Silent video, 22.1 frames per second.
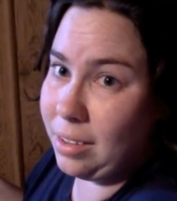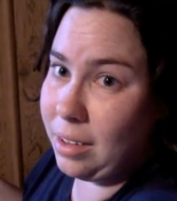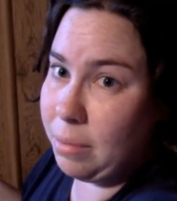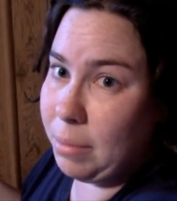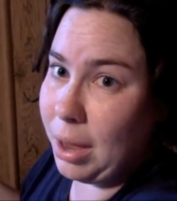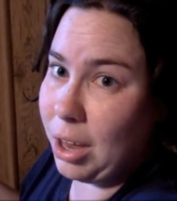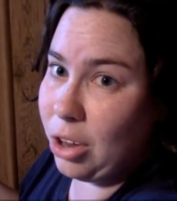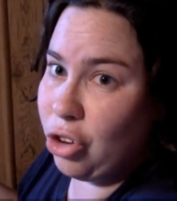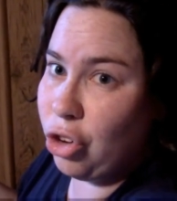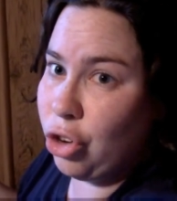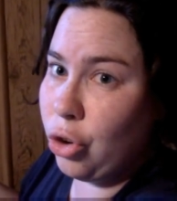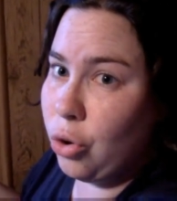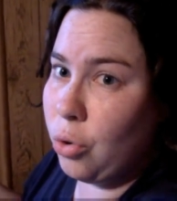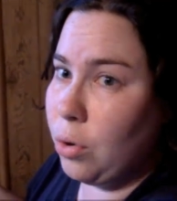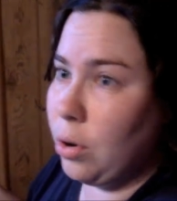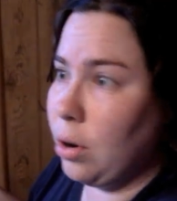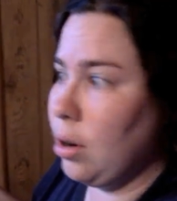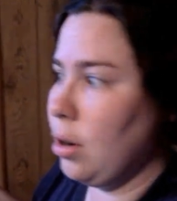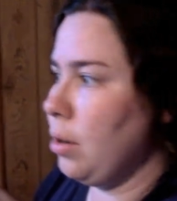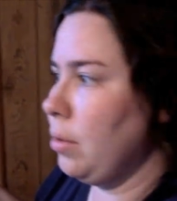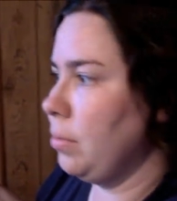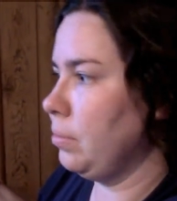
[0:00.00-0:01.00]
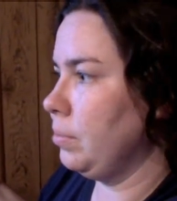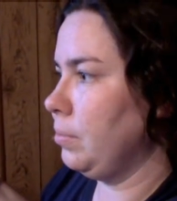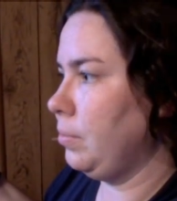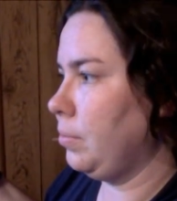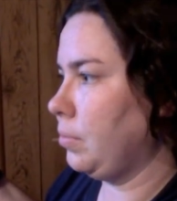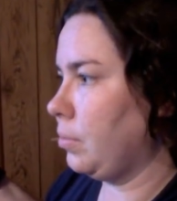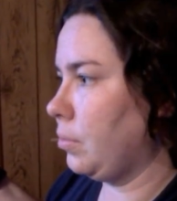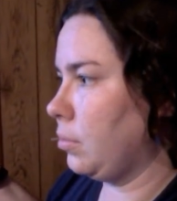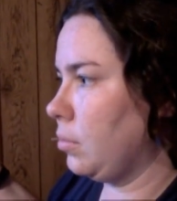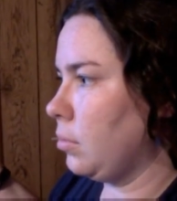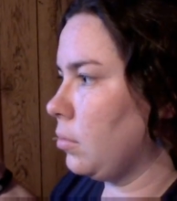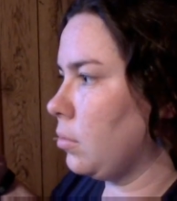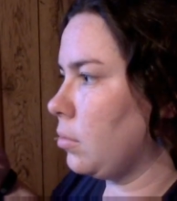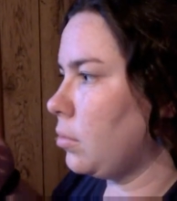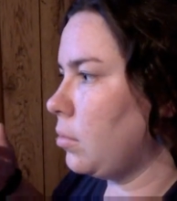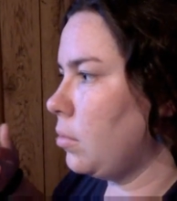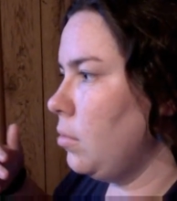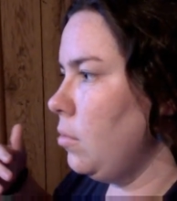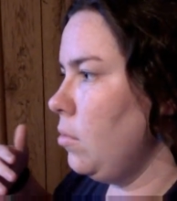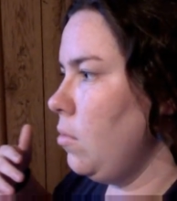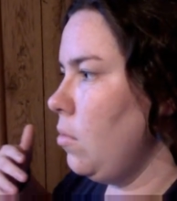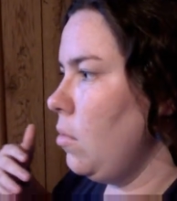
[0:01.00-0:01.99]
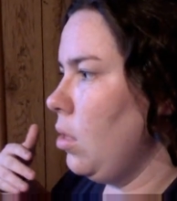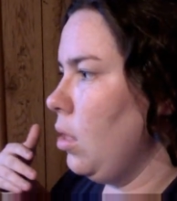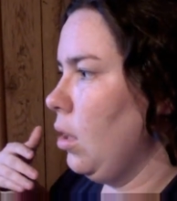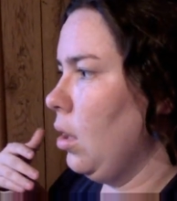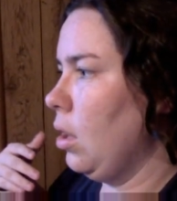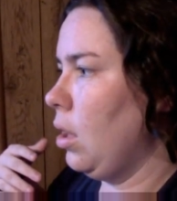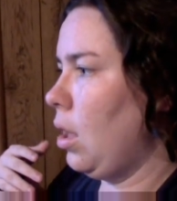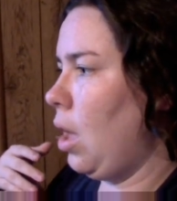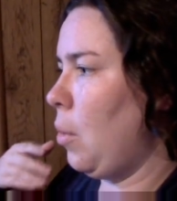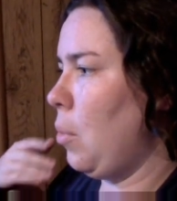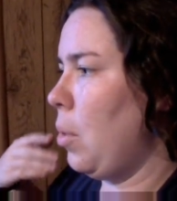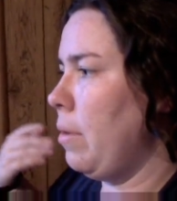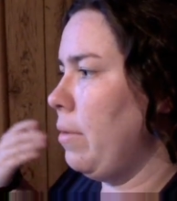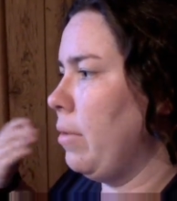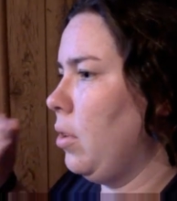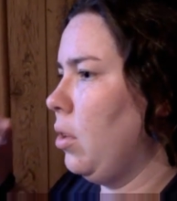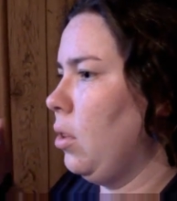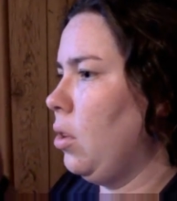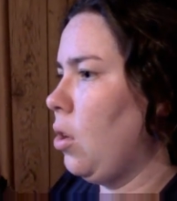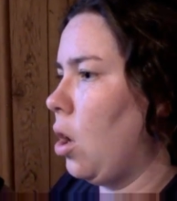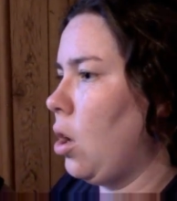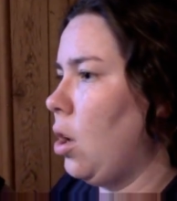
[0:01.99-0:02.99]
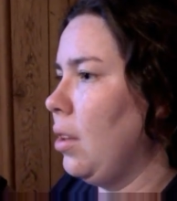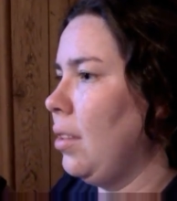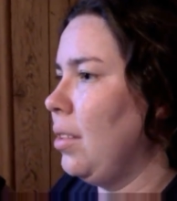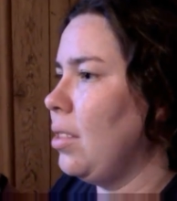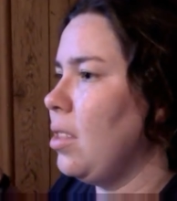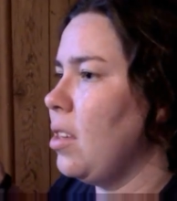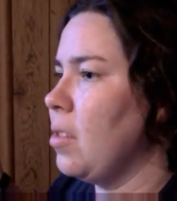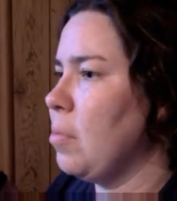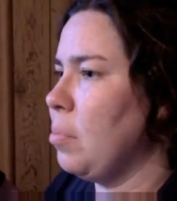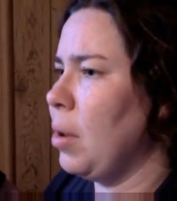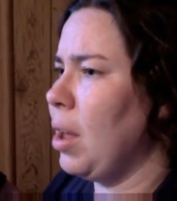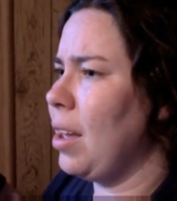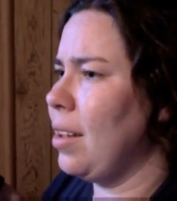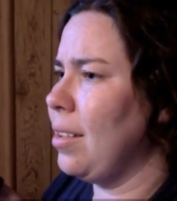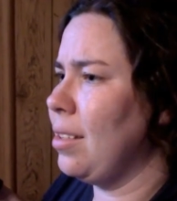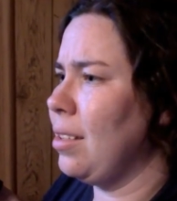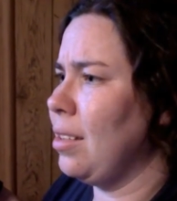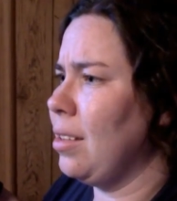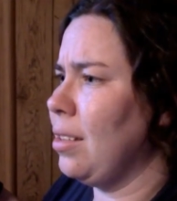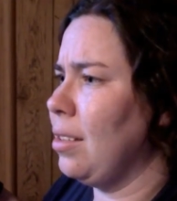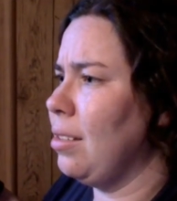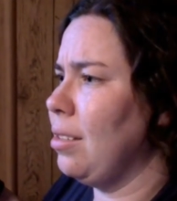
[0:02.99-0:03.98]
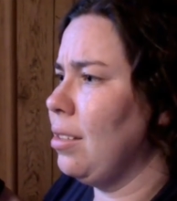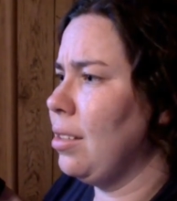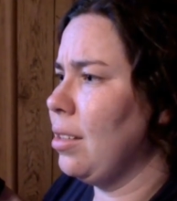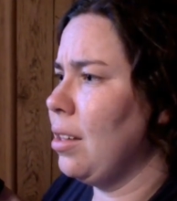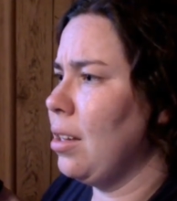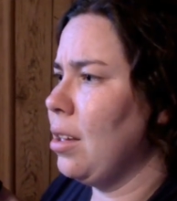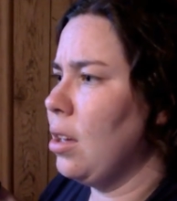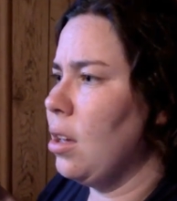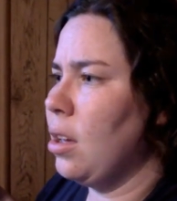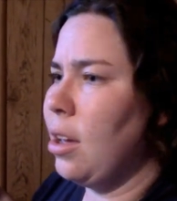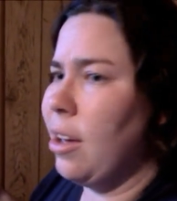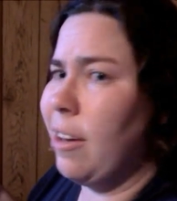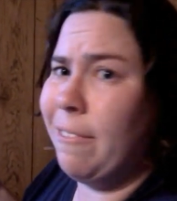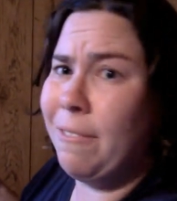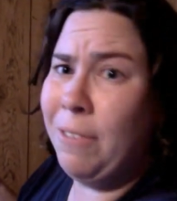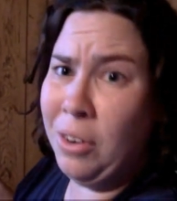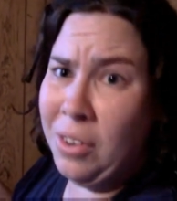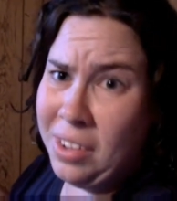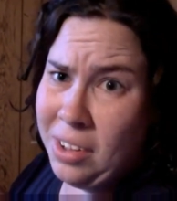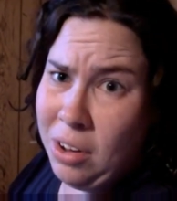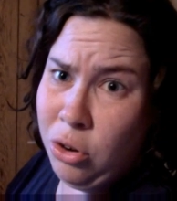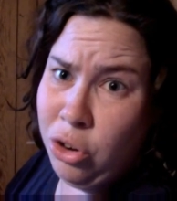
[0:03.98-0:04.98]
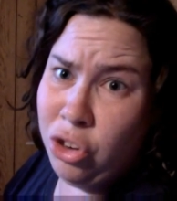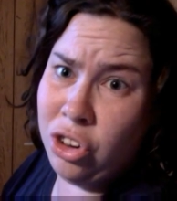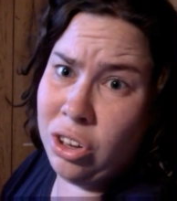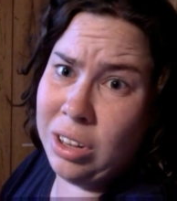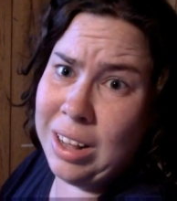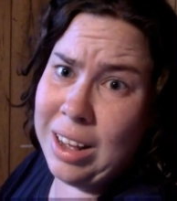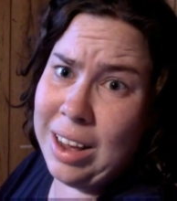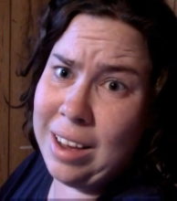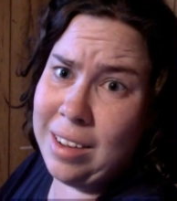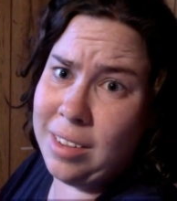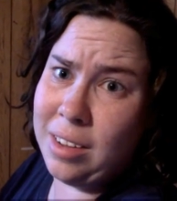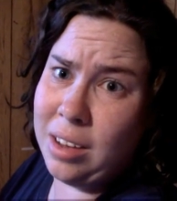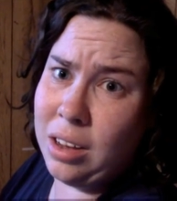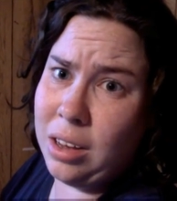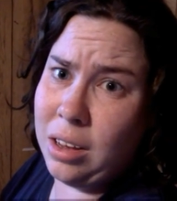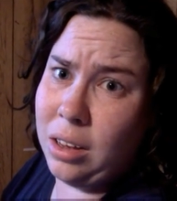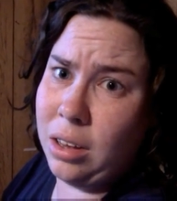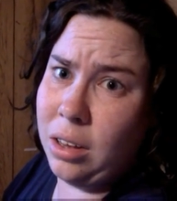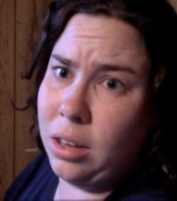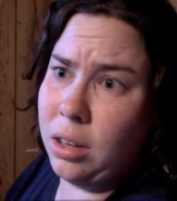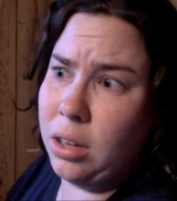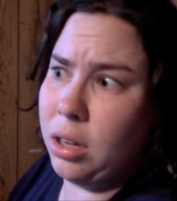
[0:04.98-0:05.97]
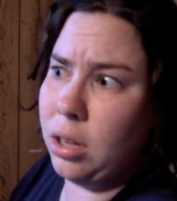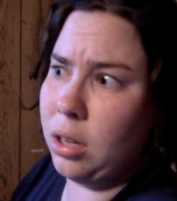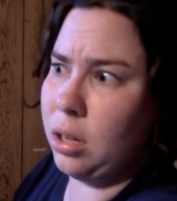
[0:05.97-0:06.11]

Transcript: and made sure. And we've gone to these places for socializing